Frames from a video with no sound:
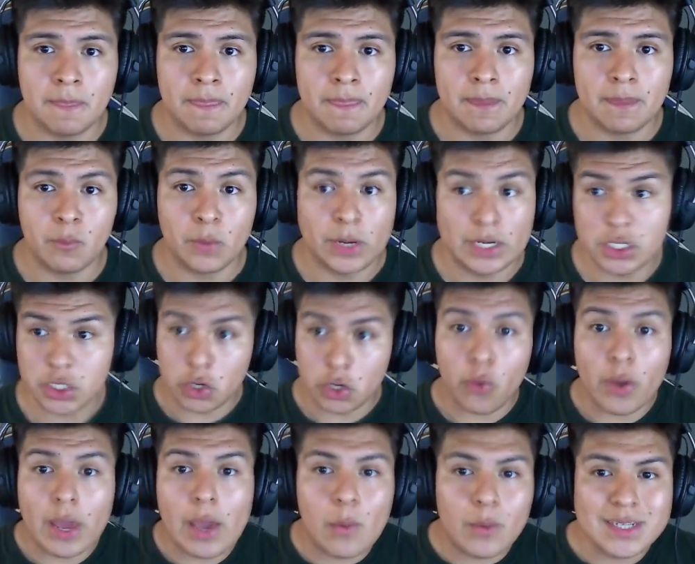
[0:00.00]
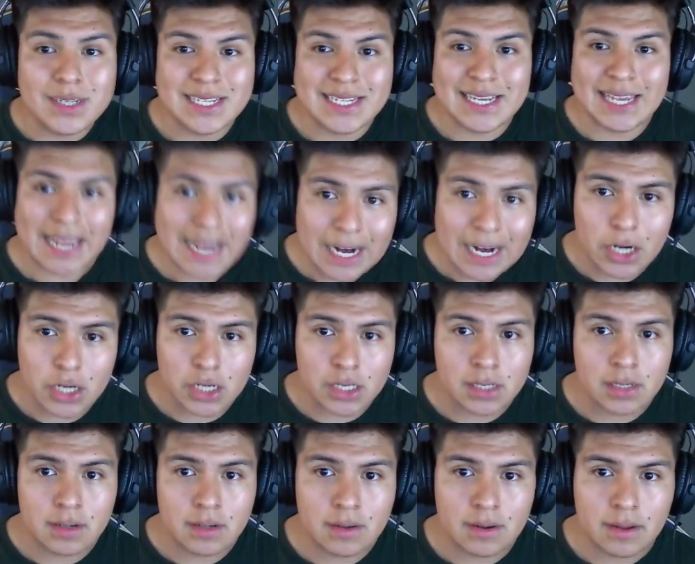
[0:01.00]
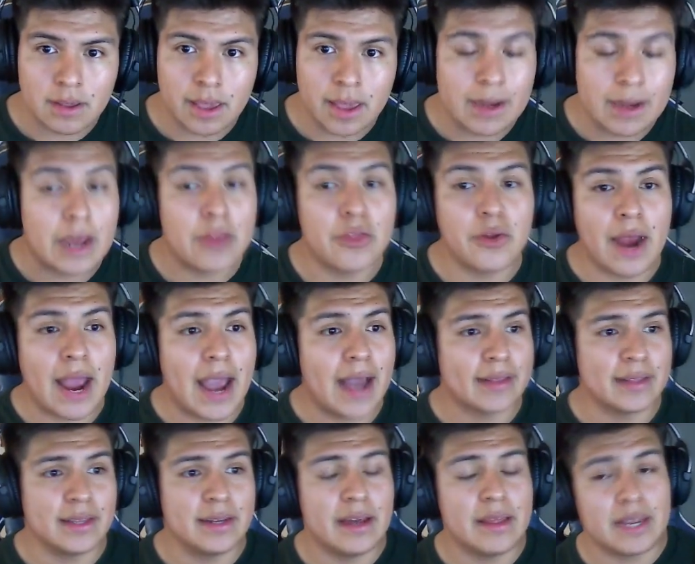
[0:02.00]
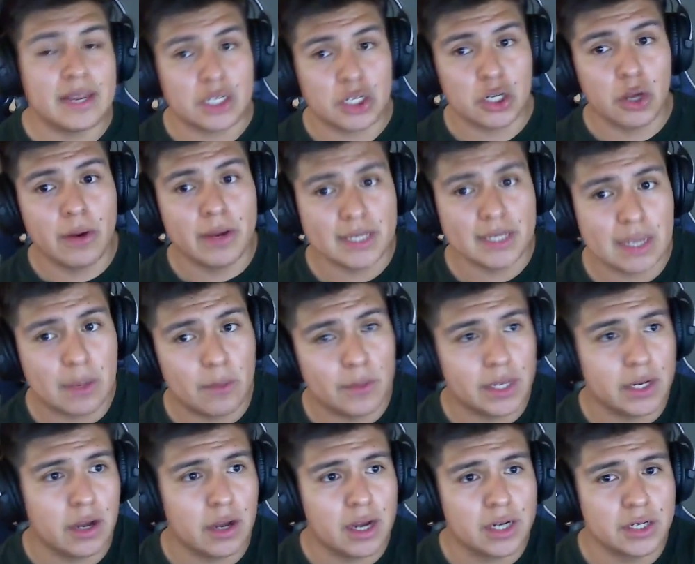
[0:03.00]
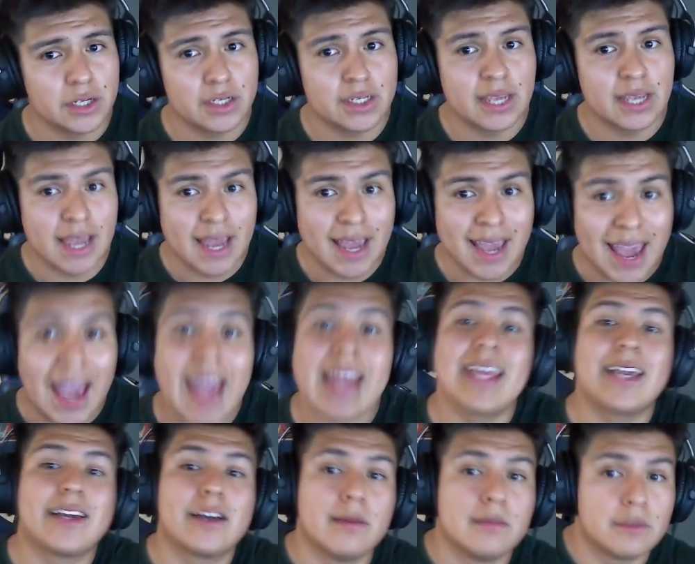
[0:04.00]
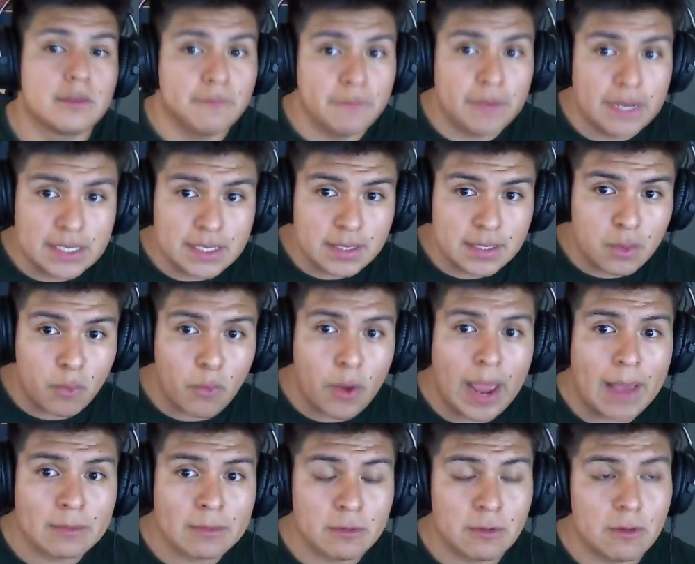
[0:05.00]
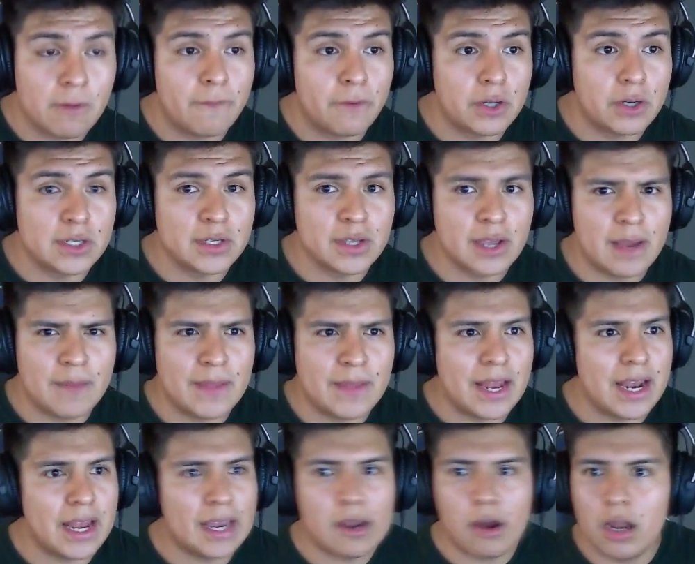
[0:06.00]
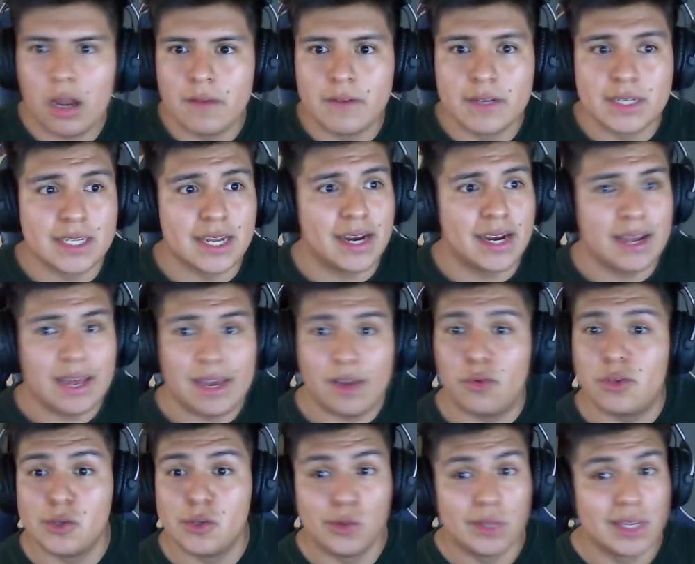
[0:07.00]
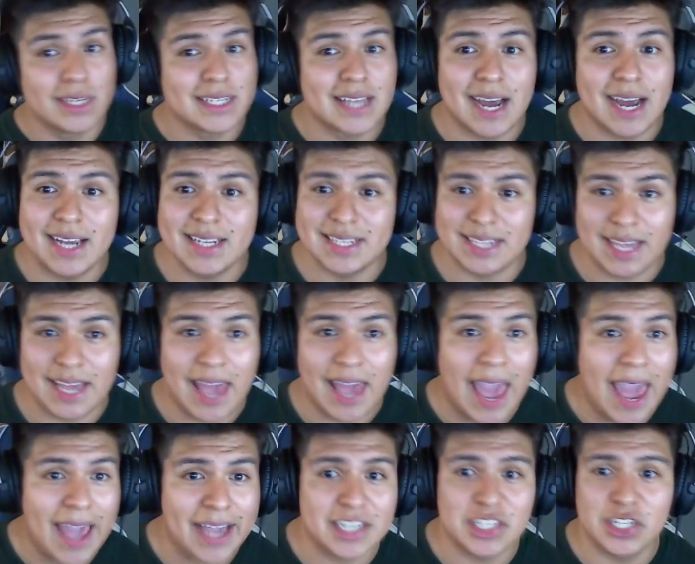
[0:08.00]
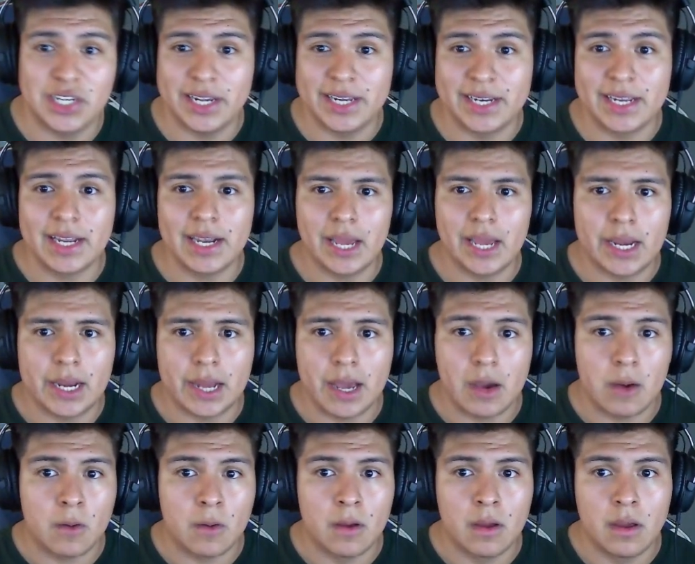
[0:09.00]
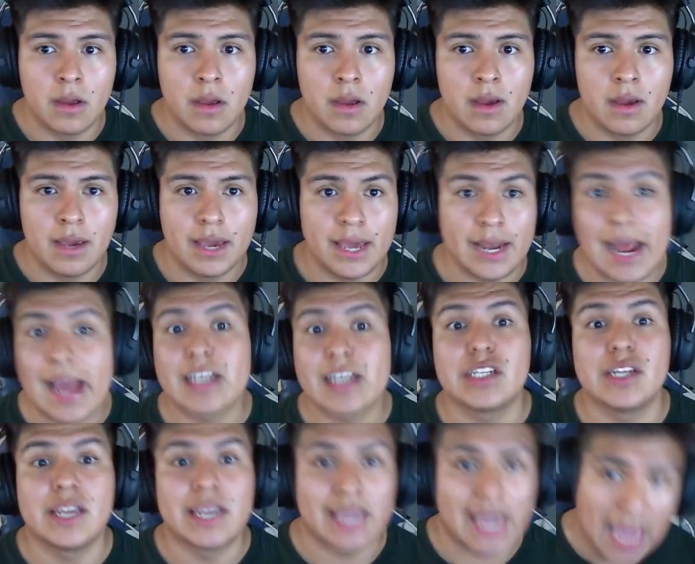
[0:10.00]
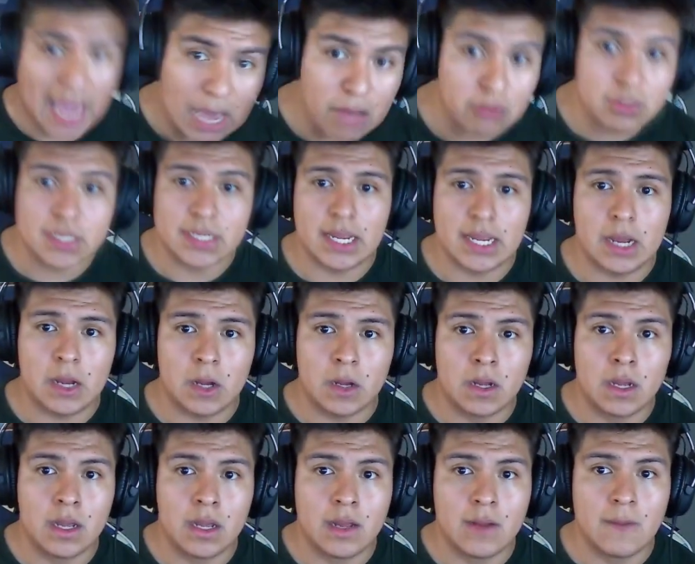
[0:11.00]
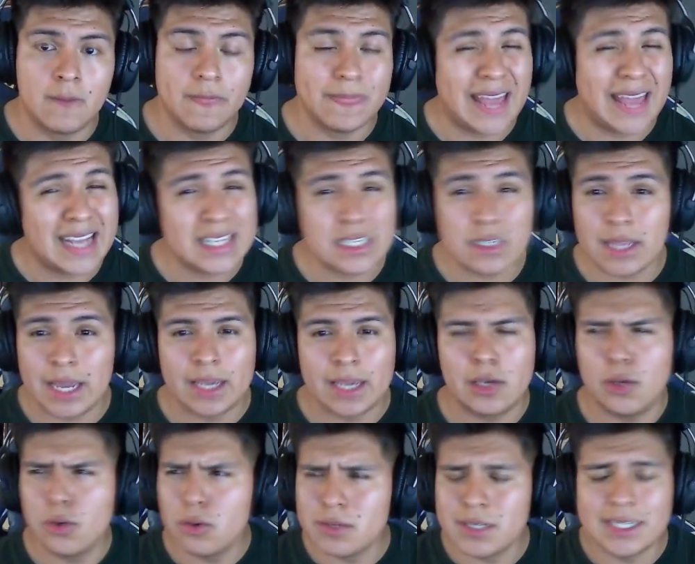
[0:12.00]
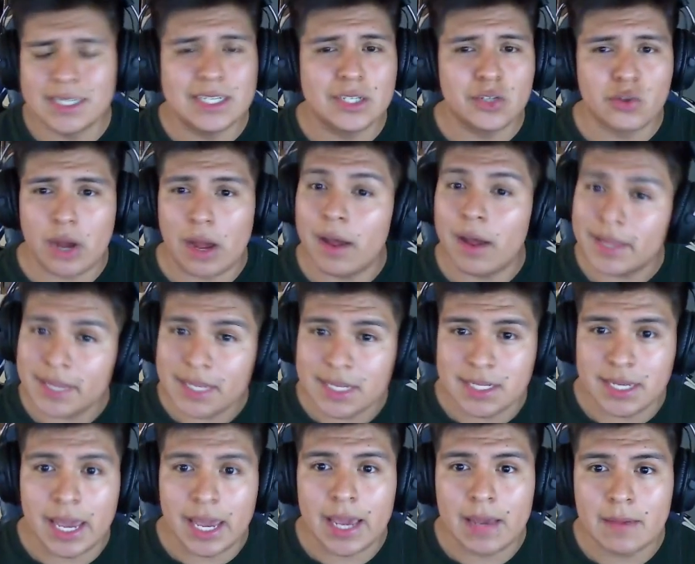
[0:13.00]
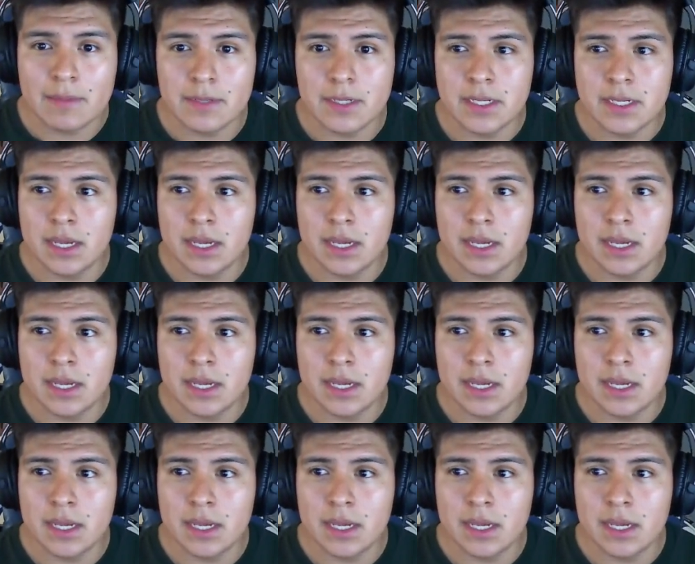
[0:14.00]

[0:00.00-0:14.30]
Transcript: when Shohei was here, and now they're acting now that Shohei signed with the Dodgers and he comes visit the Rams for the first time. That like all of a sudden like, dude, this guy's actually in LA now. It actually counts now. That's like you don't see Trout at these games.